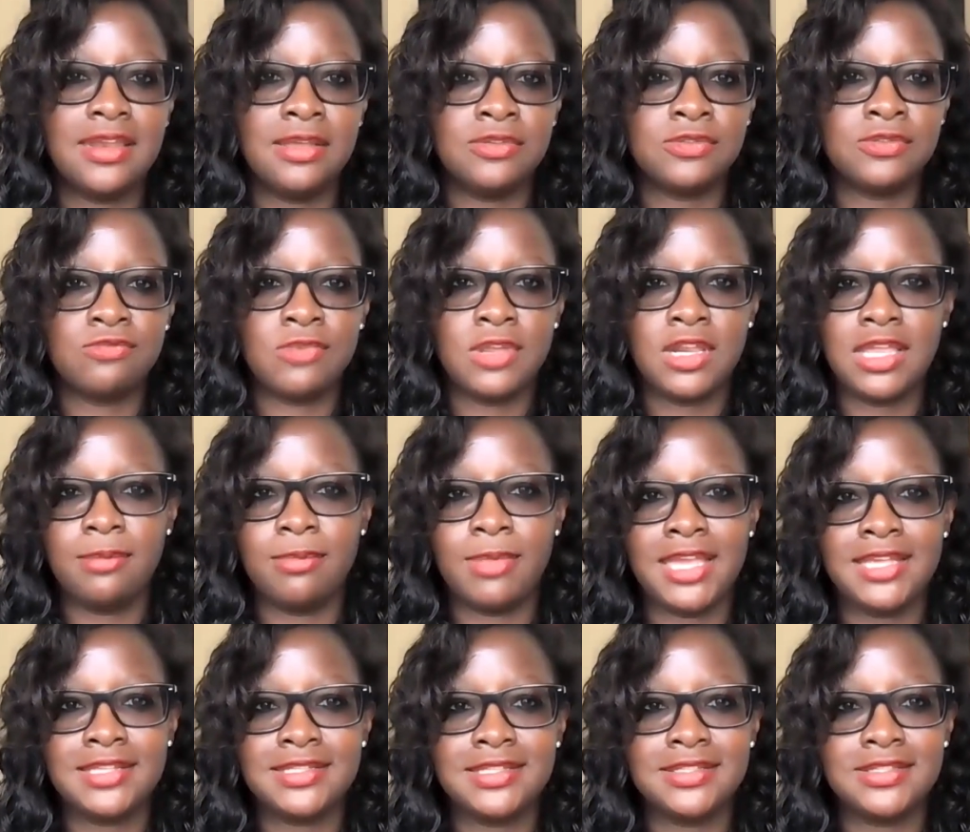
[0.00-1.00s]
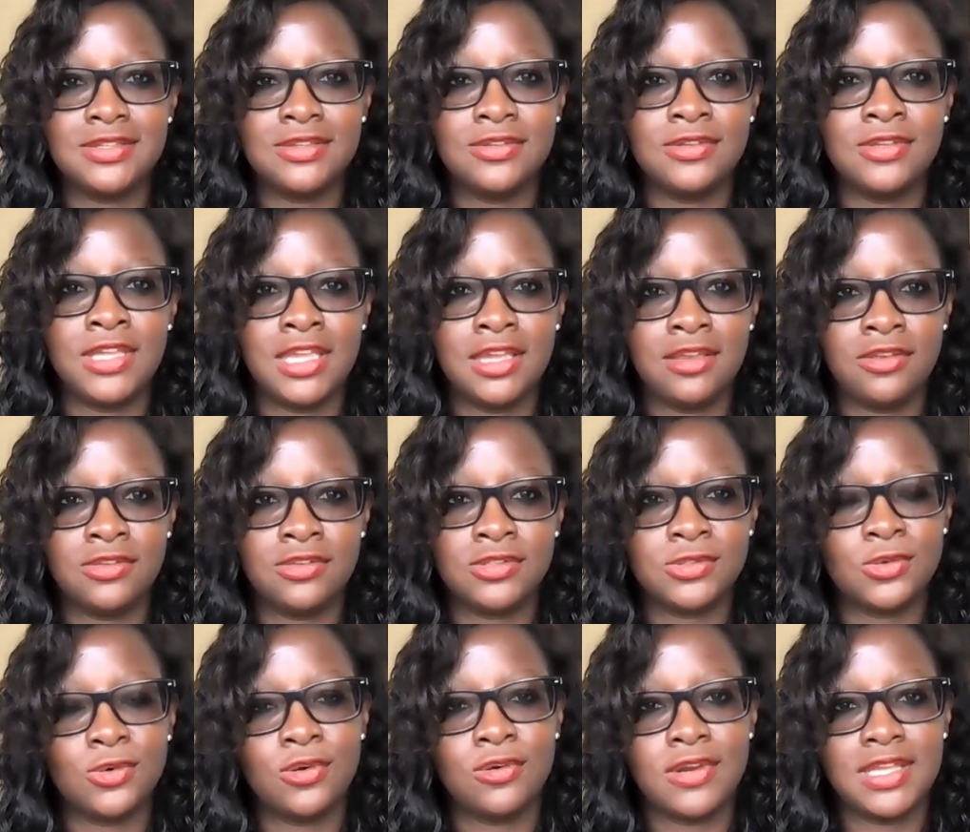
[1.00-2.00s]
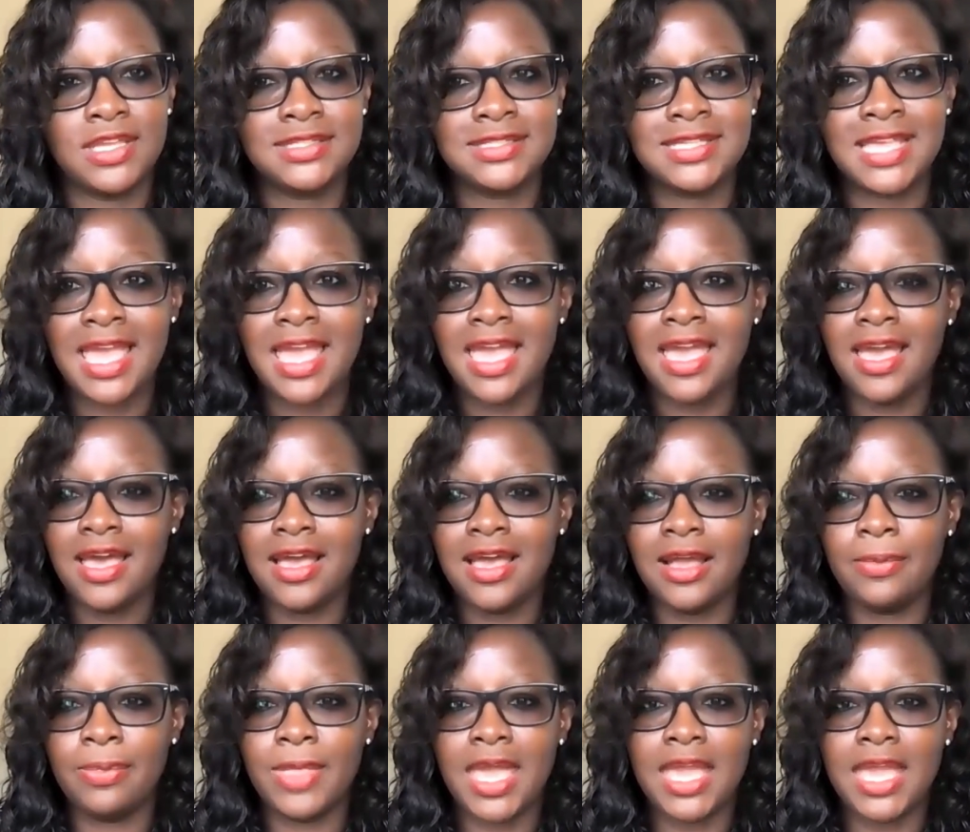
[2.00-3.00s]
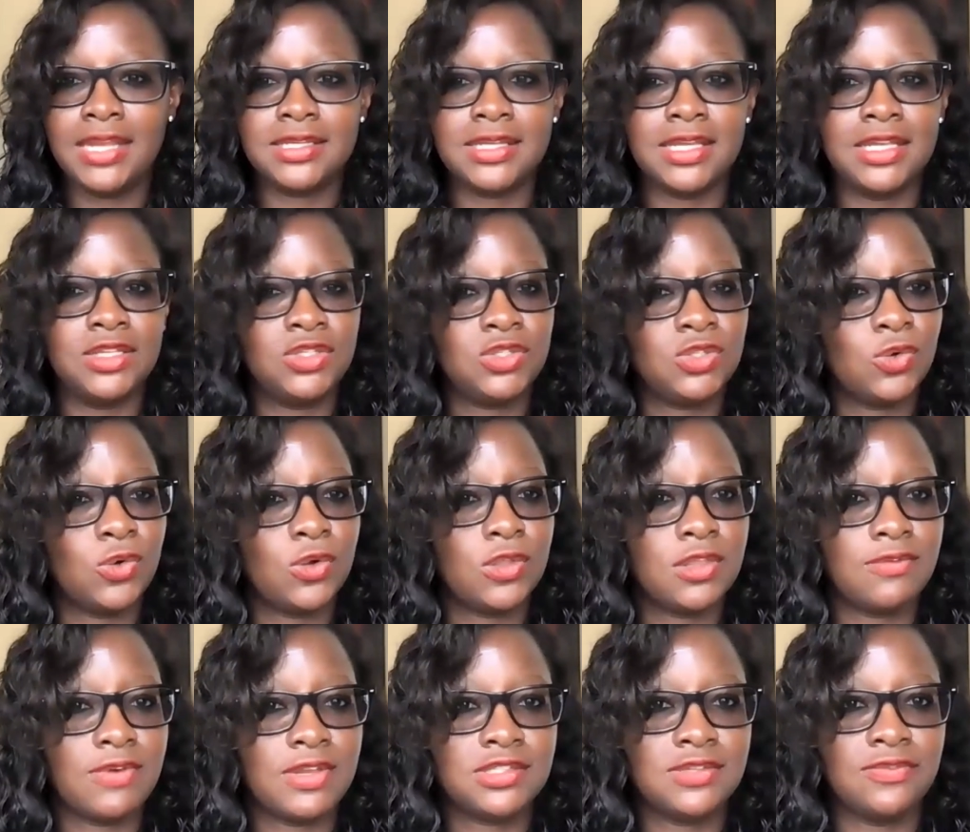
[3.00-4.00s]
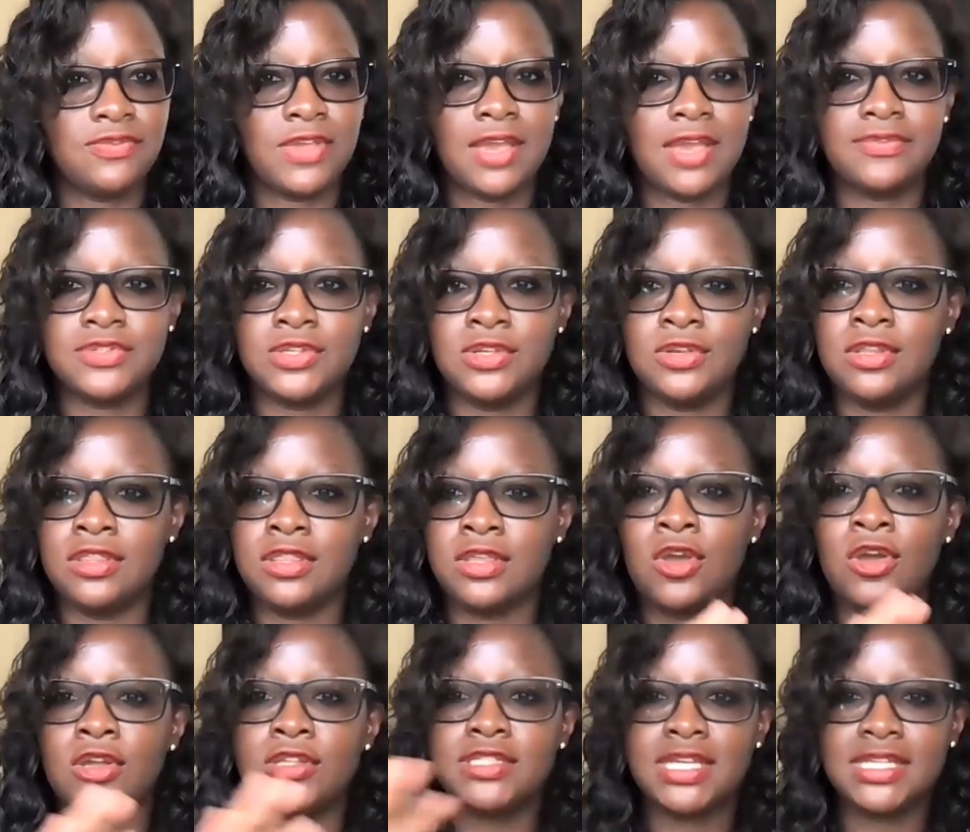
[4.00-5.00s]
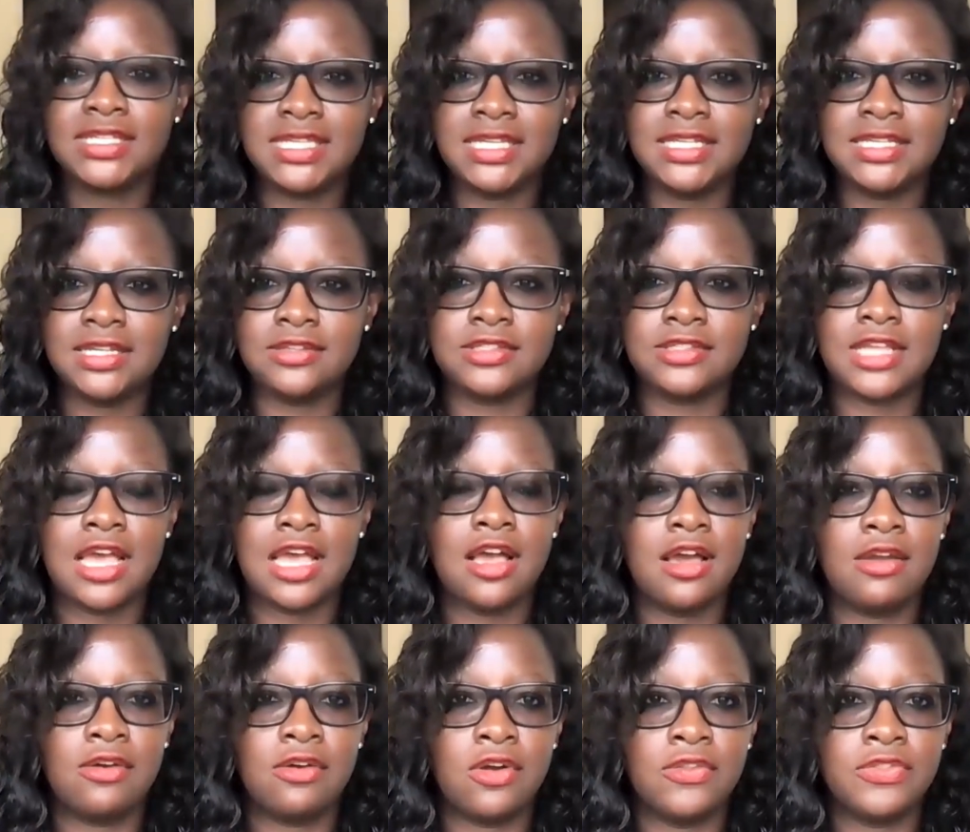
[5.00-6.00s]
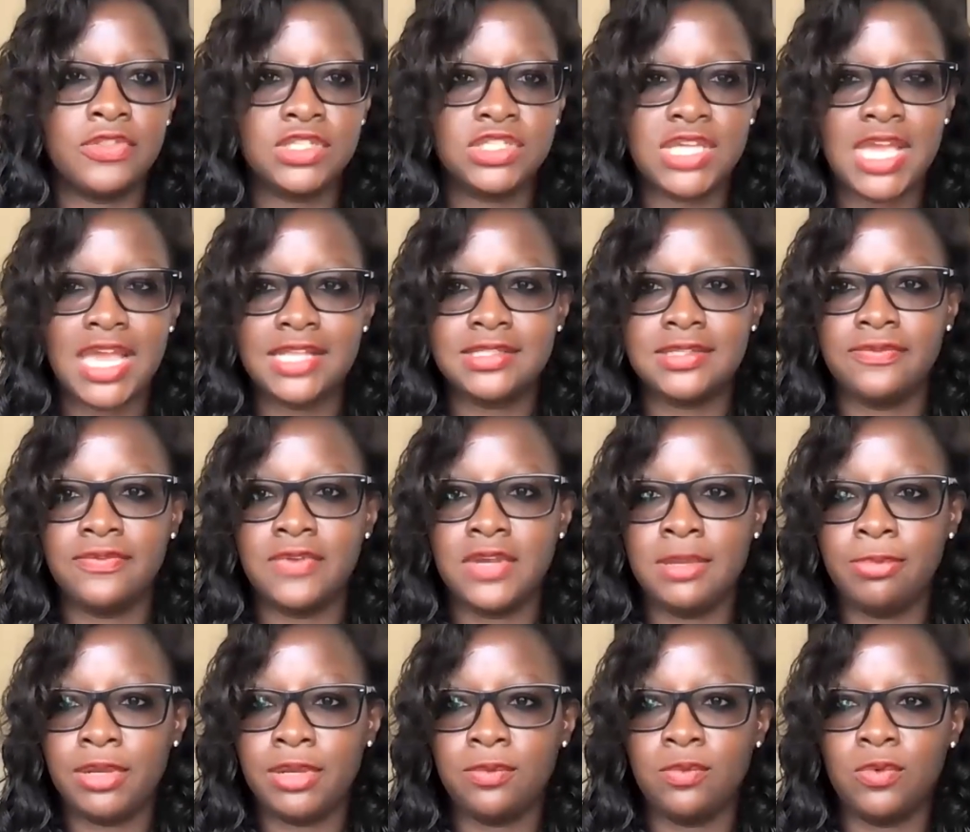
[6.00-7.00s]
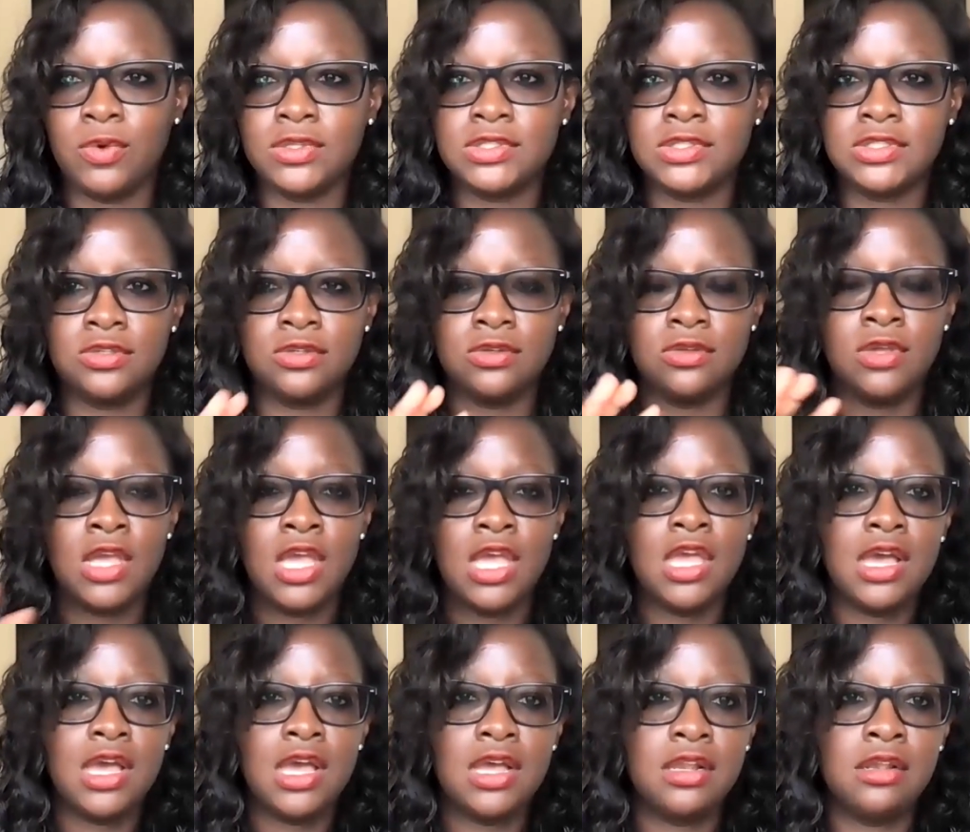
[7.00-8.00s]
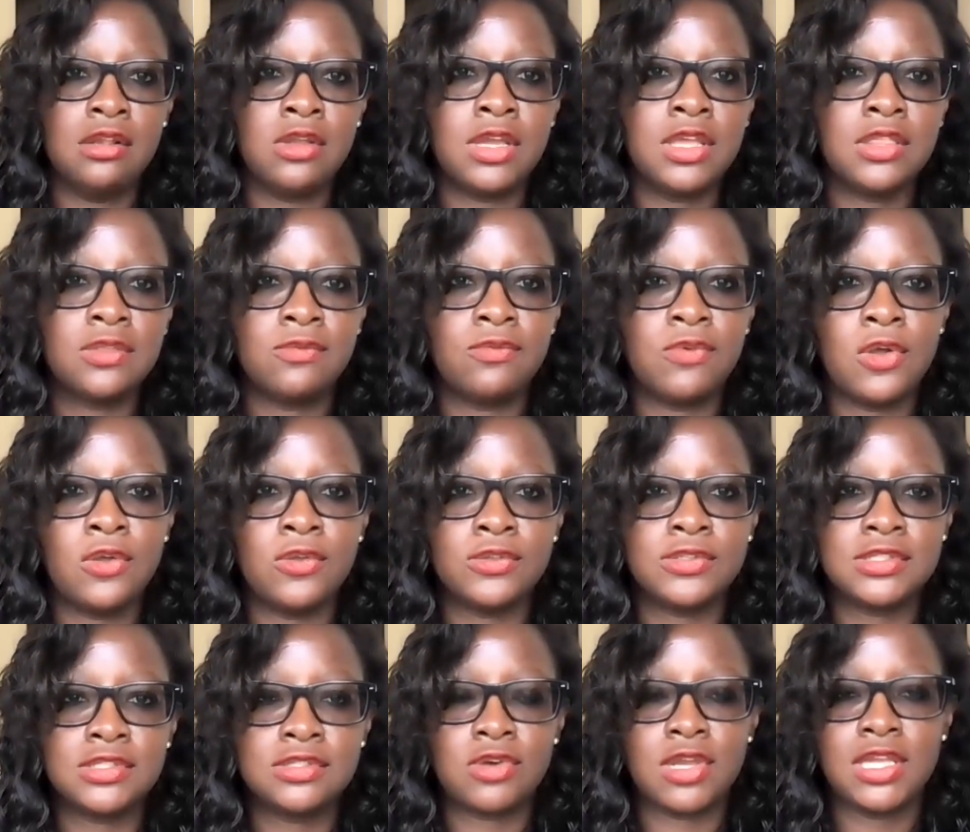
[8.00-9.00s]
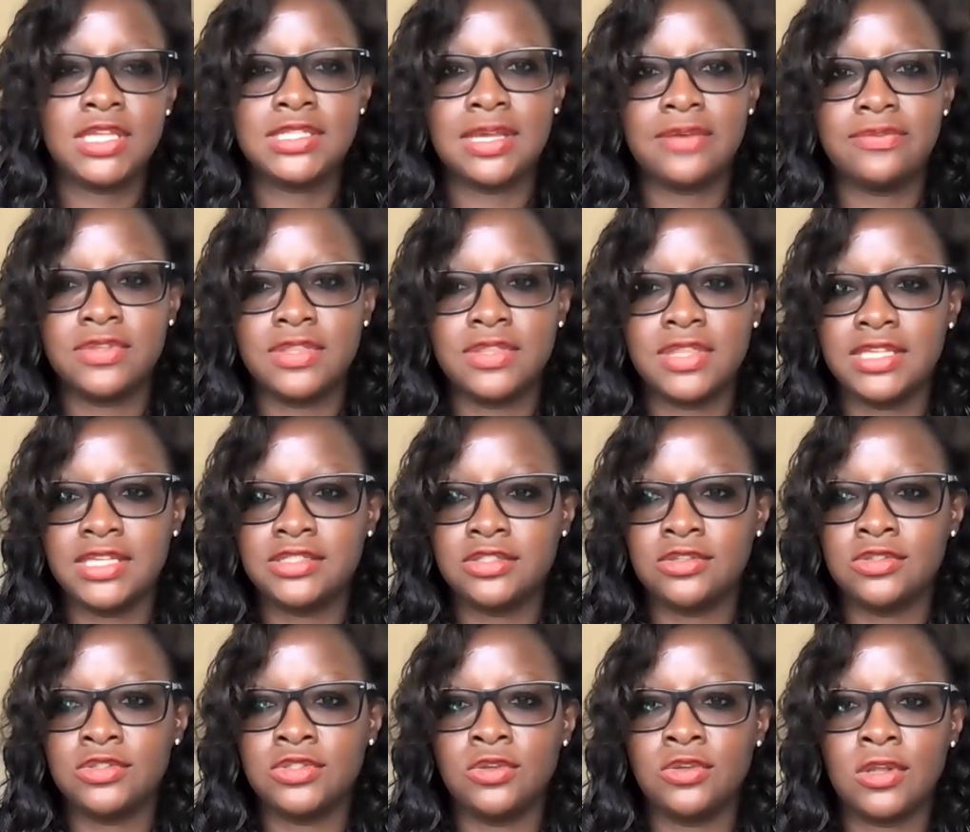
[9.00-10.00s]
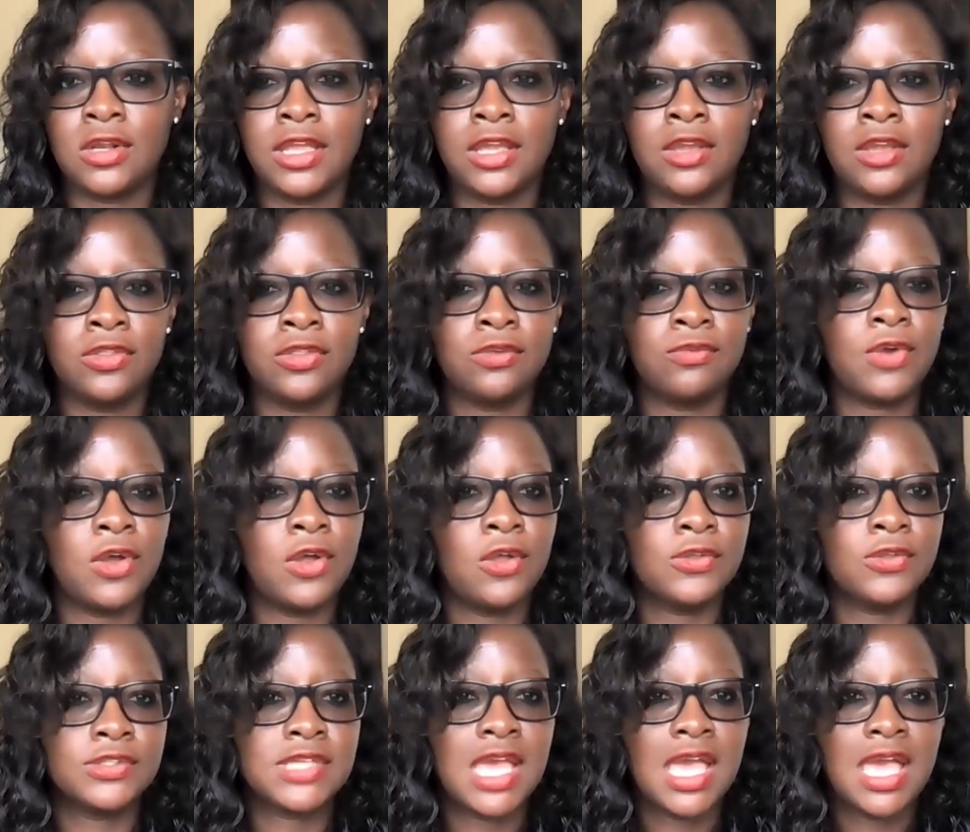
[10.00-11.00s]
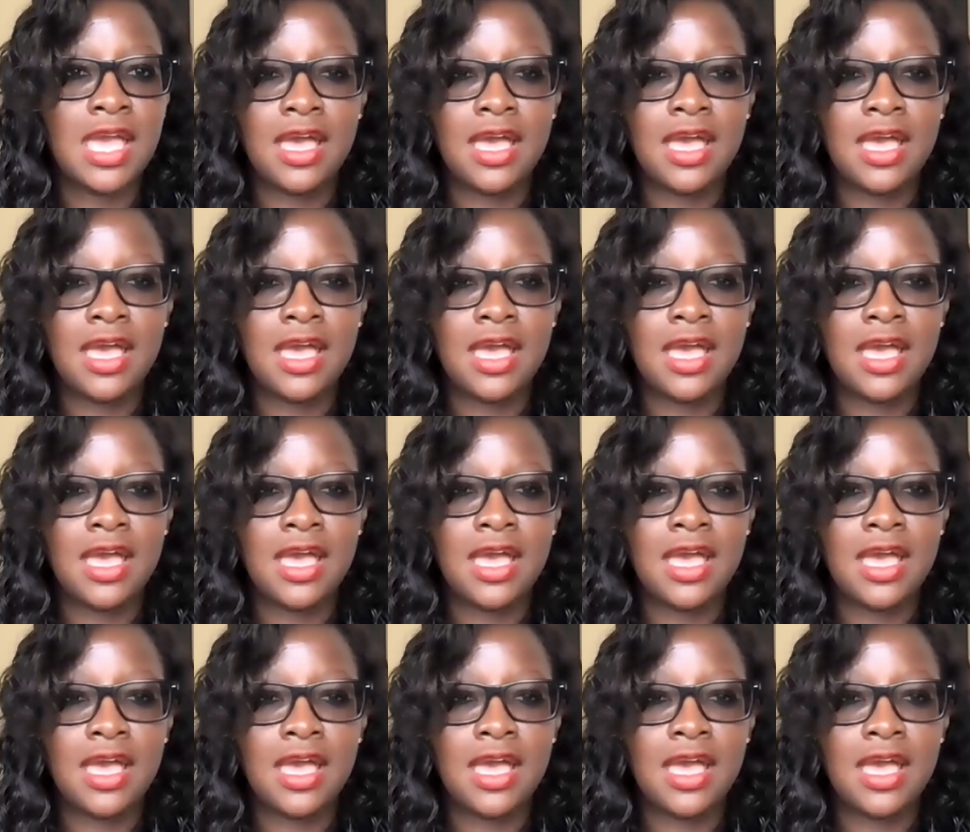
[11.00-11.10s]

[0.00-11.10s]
It was really amazing to hear your stories, and enjoy the rest of your afternoon. And the contact details are on the chat if anybody wants to look at the roles straight after this. So do click on the roles.